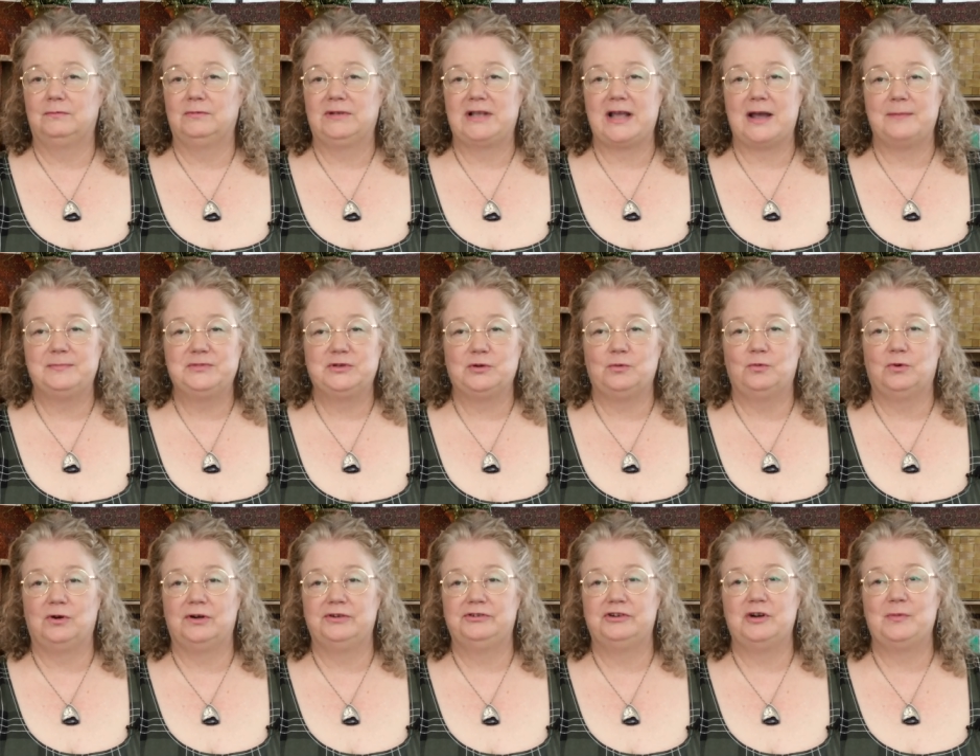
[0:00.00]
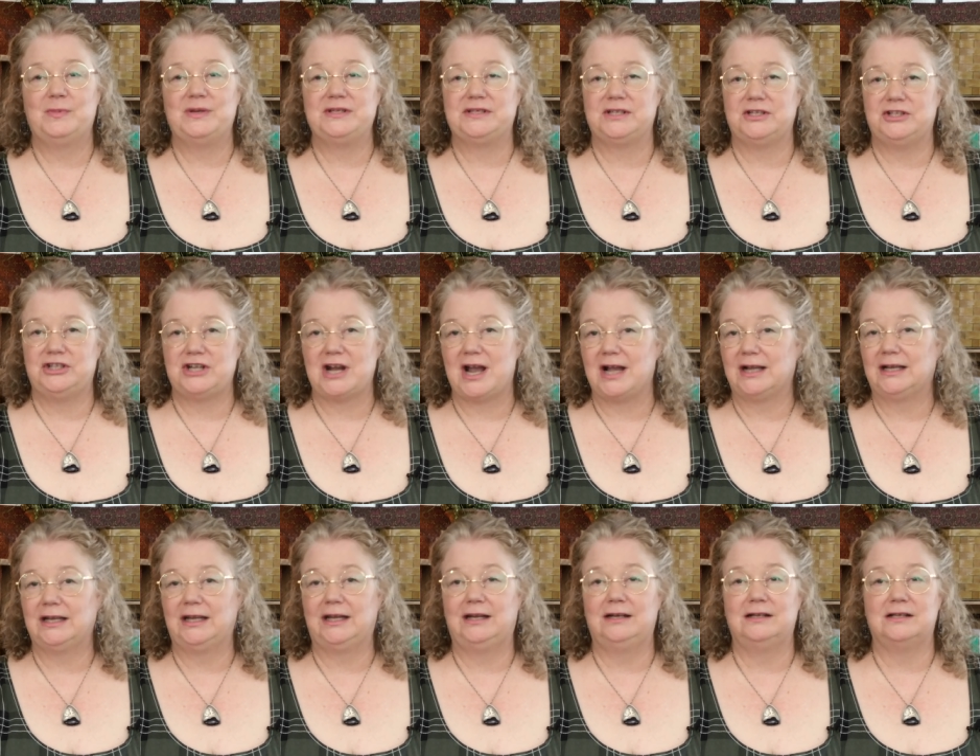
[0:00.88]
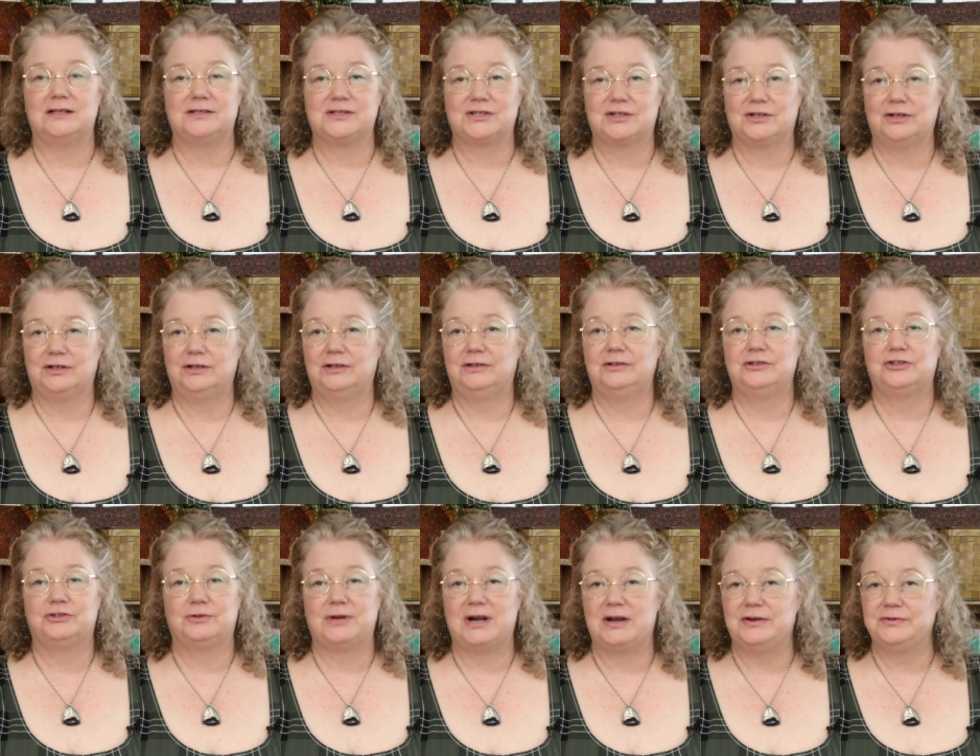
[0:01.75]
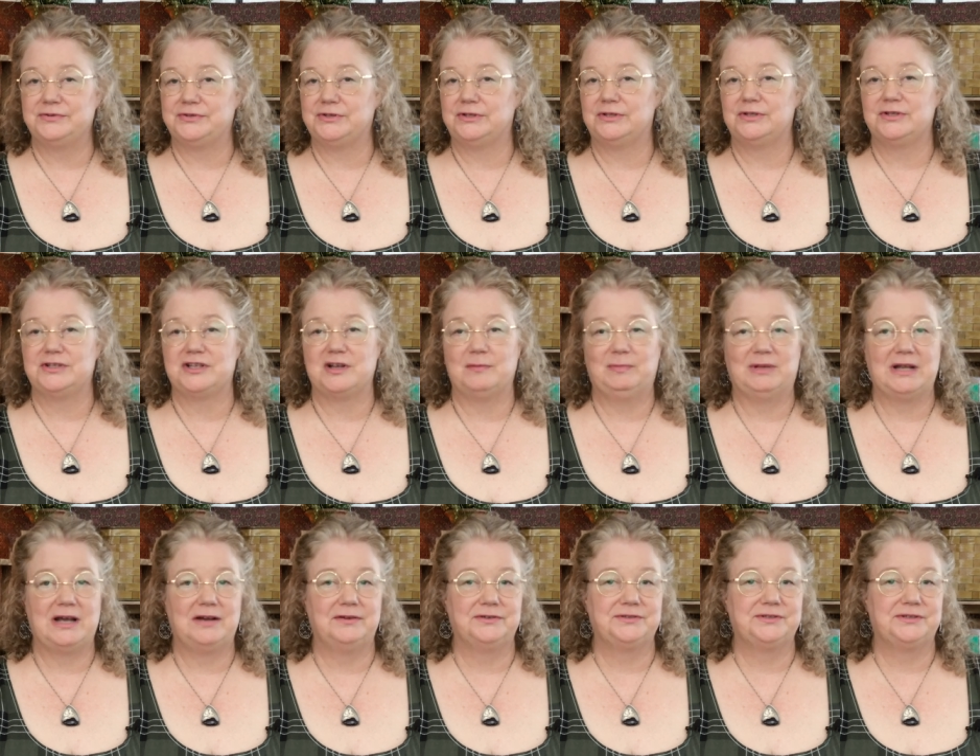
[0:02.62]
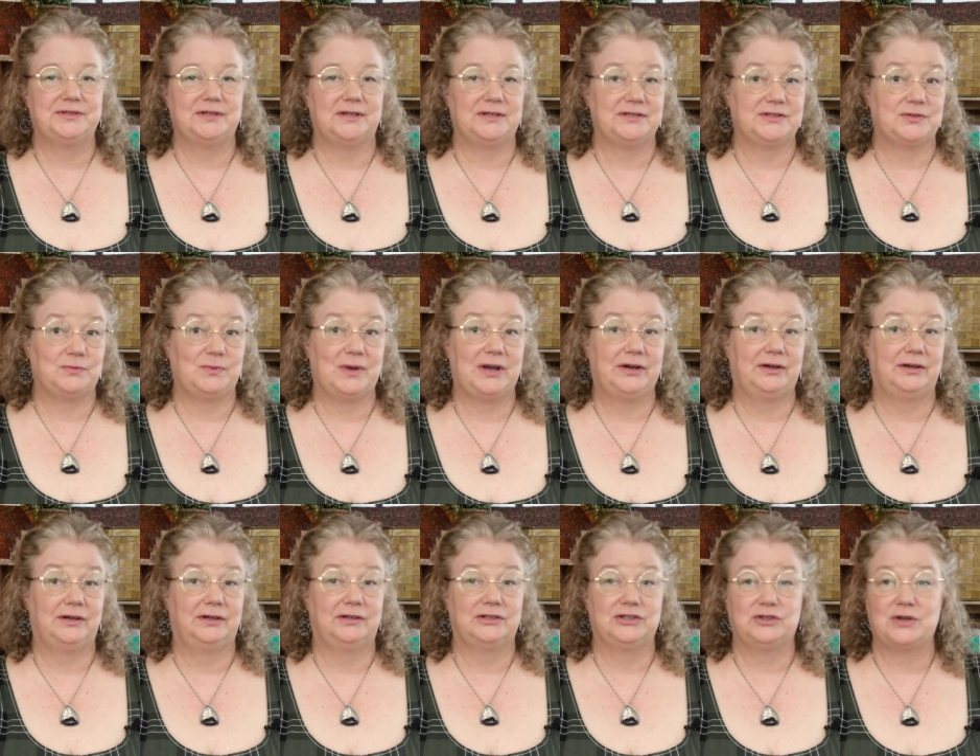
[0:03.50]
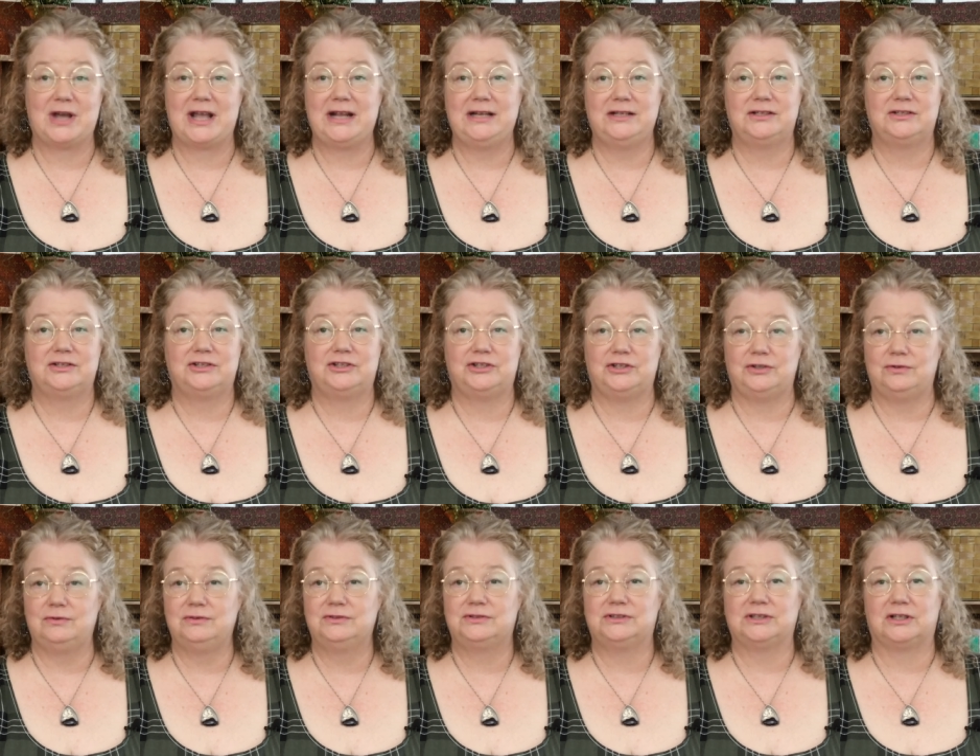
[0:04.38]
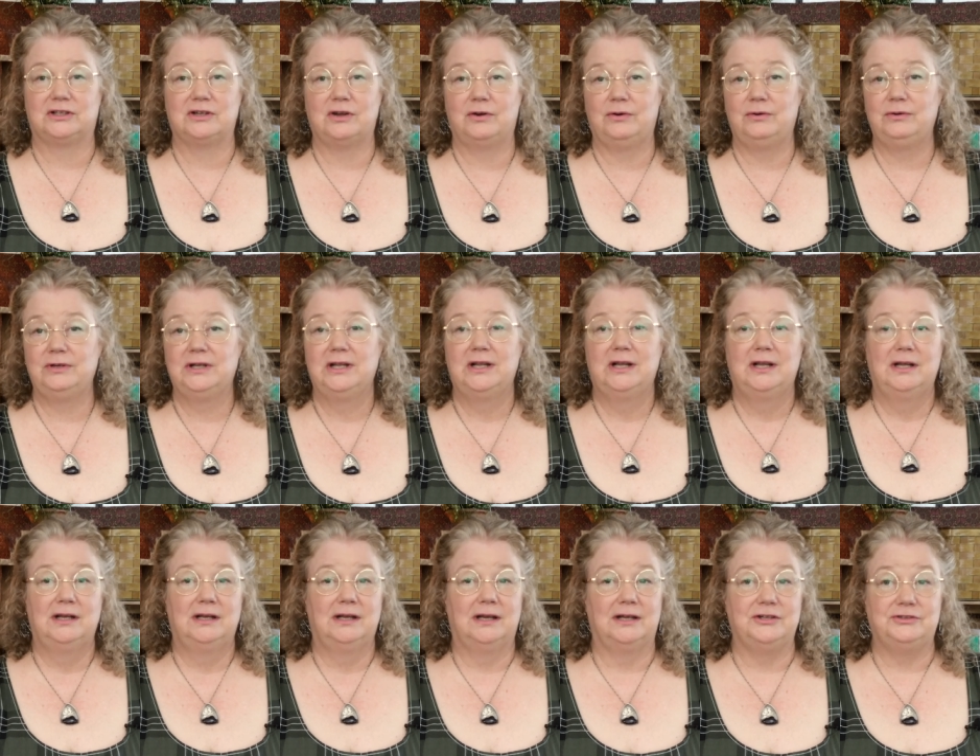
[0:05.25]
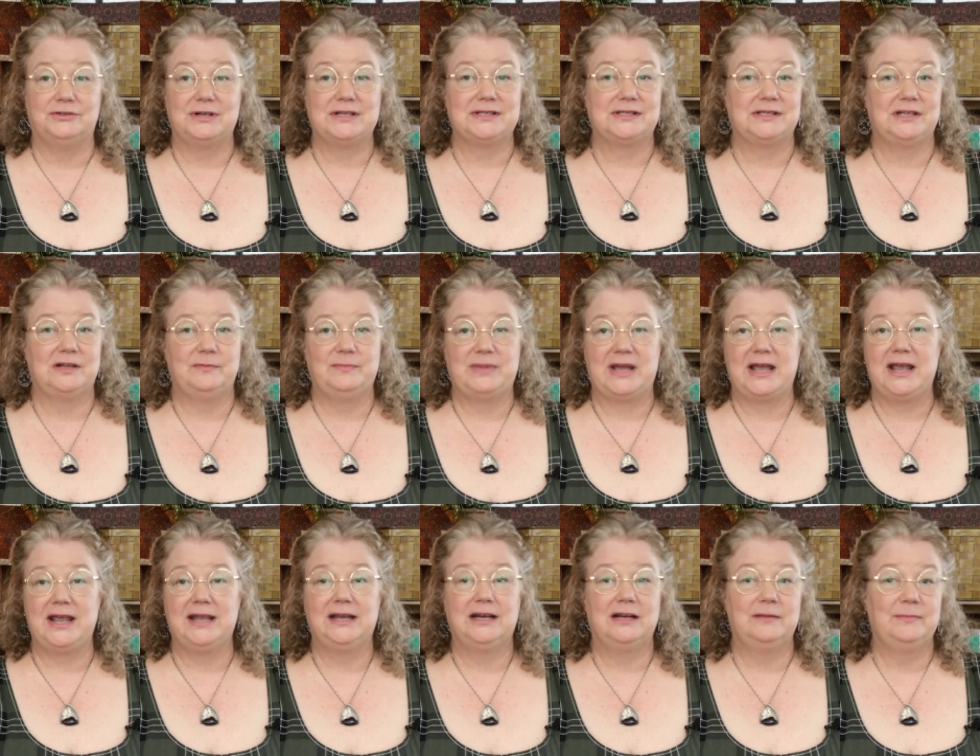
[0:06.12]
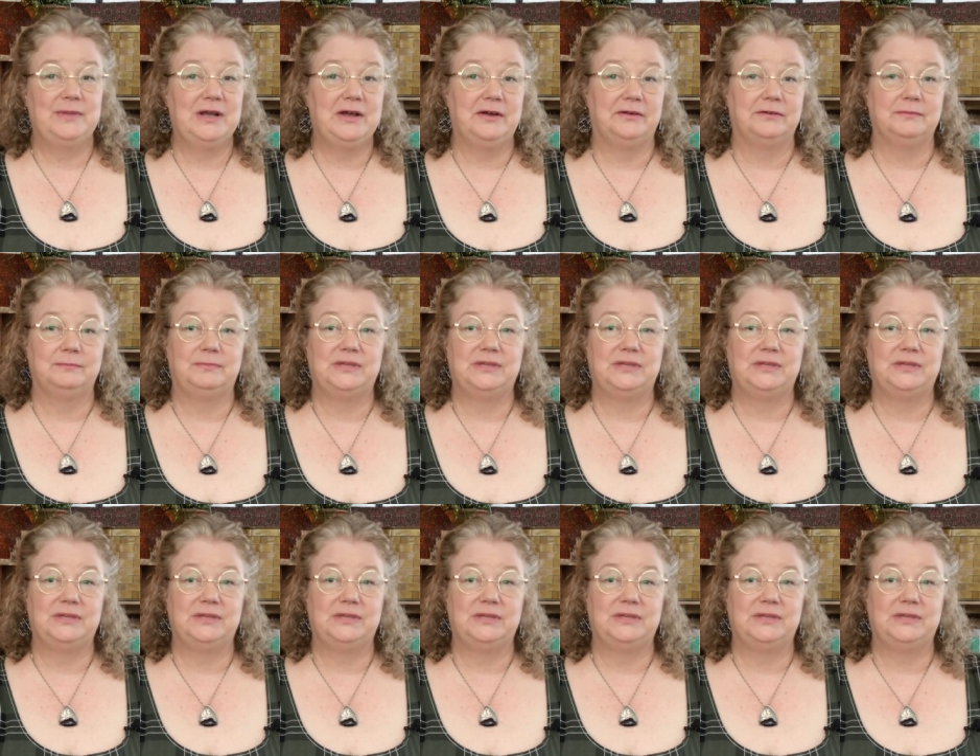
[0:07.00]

capsule wardrobe as a jacket, a skirt, trousers, a blouse, a sweater, tights, shoots, a coat, a dress in a bag, and a belt.